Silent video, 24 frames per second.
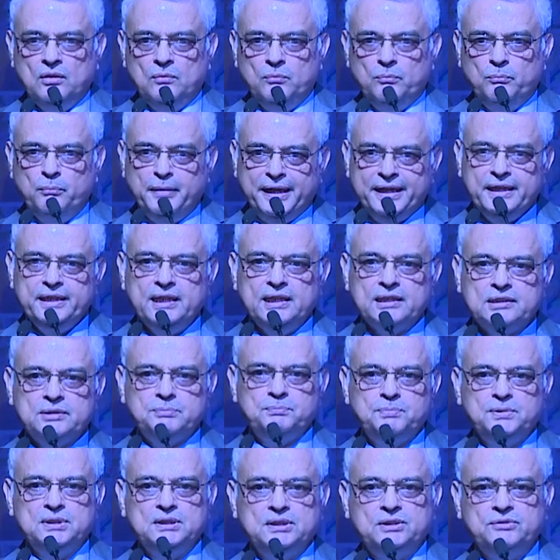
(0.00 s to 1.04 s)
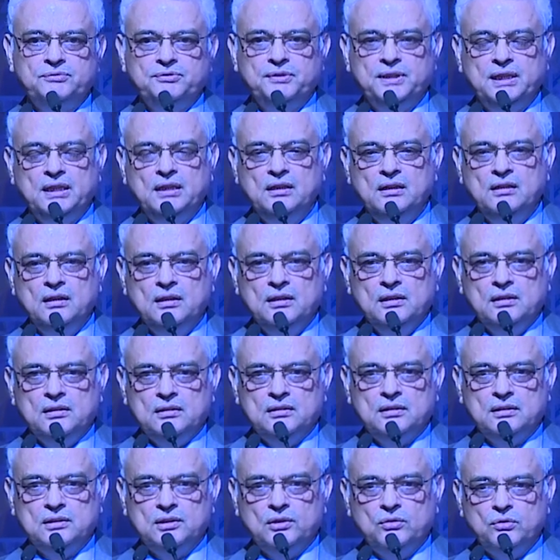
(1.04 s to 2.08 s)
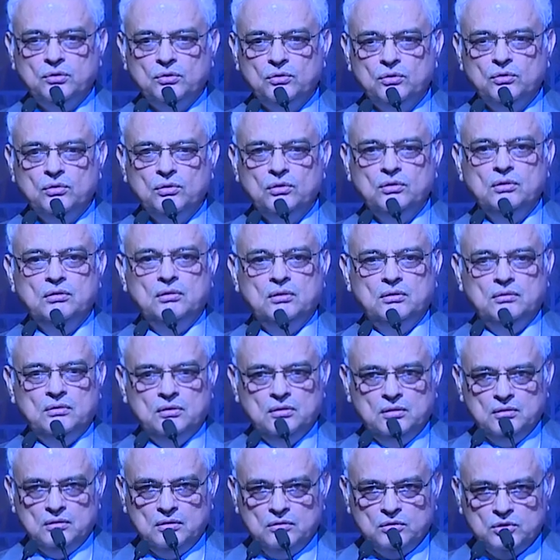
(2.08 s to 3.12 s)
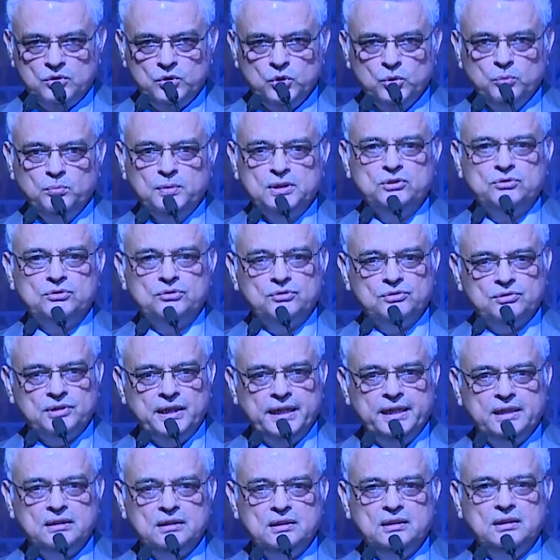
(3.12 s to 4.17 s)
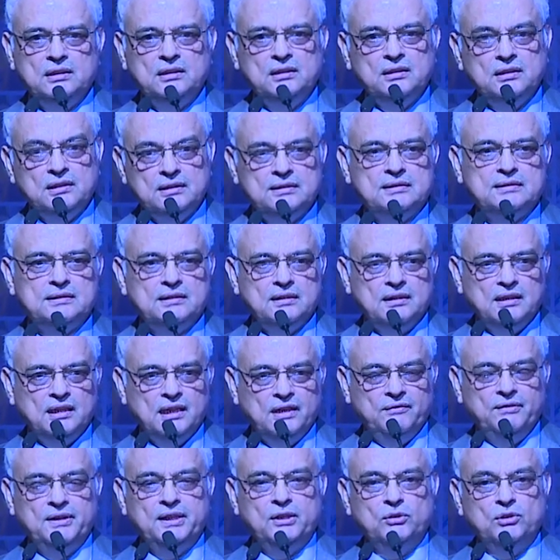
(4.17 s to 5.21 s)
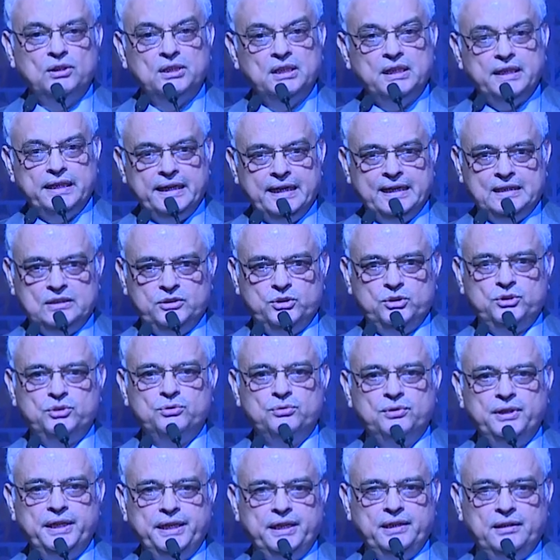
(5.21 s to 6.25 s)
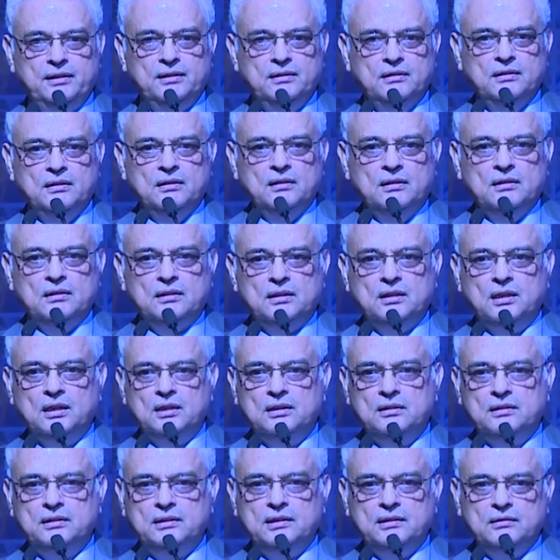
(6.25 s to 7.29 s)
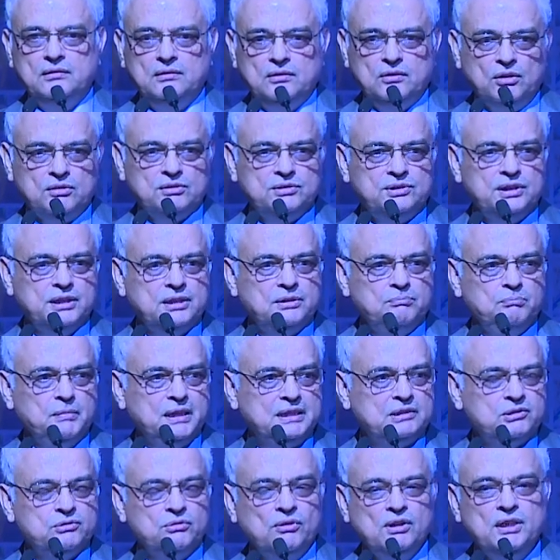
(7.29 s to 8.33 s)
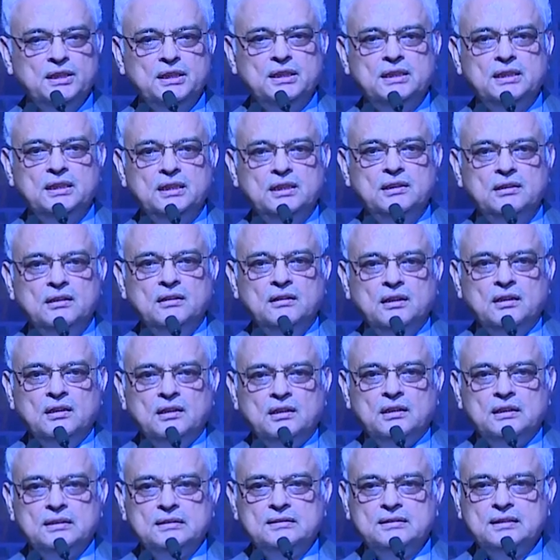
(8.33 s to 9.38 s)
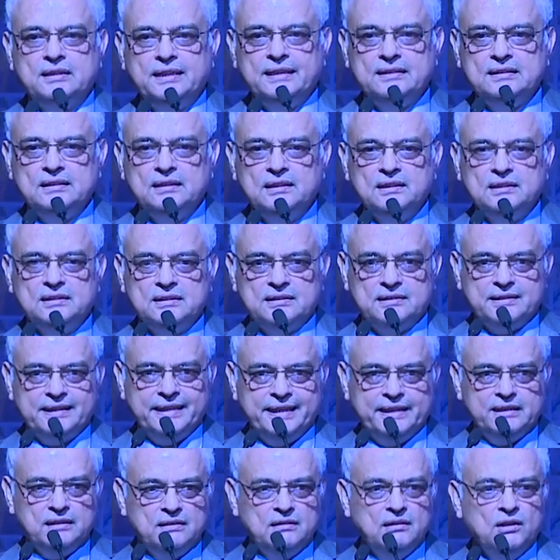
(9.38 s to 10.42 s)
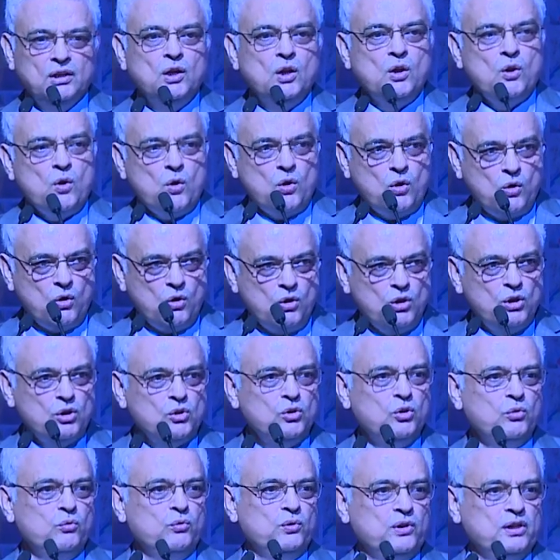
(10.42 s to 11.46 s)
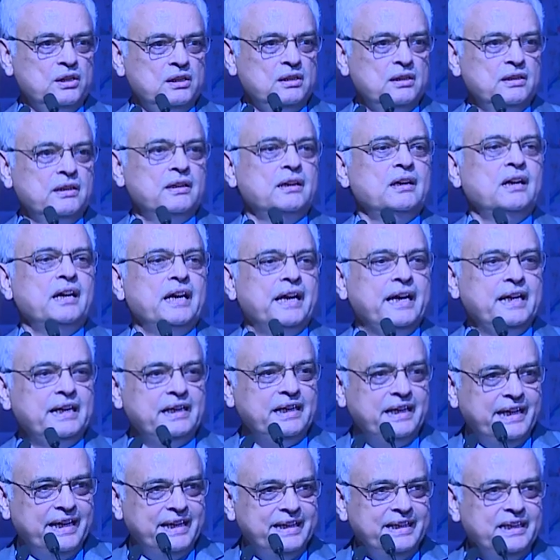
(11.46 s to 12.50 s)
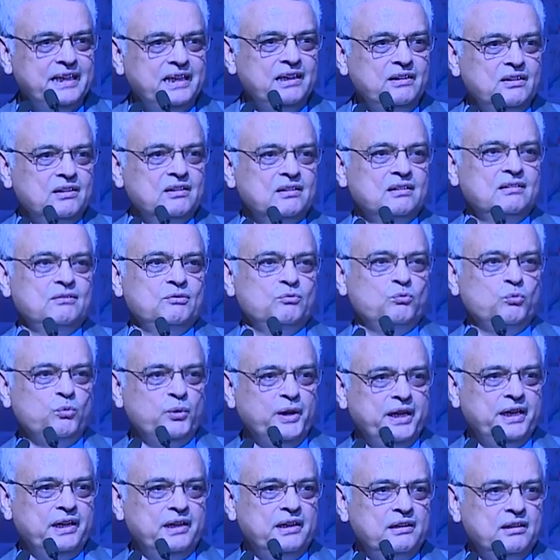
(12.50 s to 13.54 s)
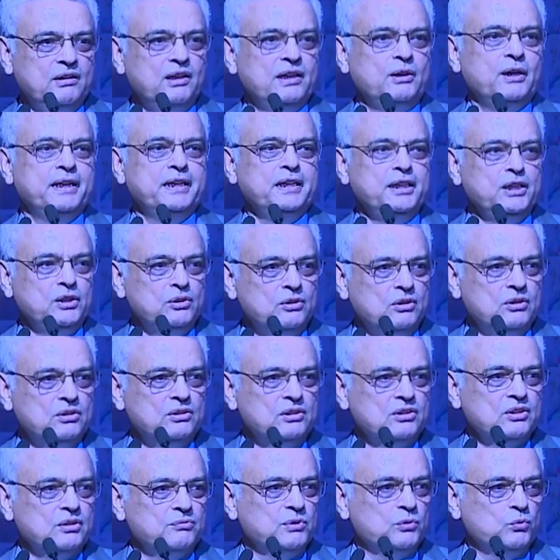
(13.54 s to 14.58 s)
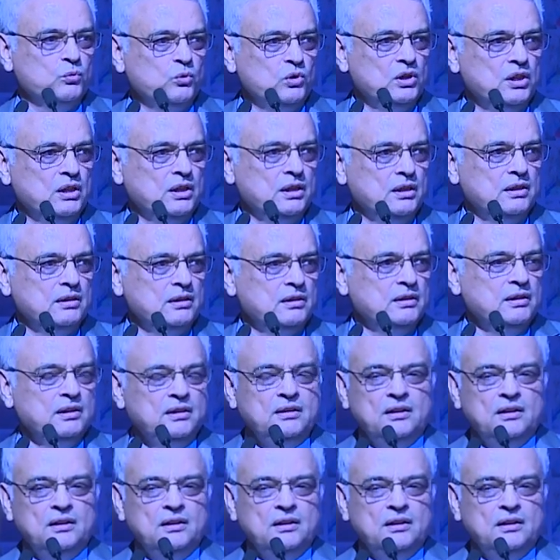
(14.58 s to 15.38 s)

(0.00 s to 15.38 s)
many experts feel that the whole human society is living on the edge today. The toxic masculinity is raising its head all over and anywhere, any corner of the world,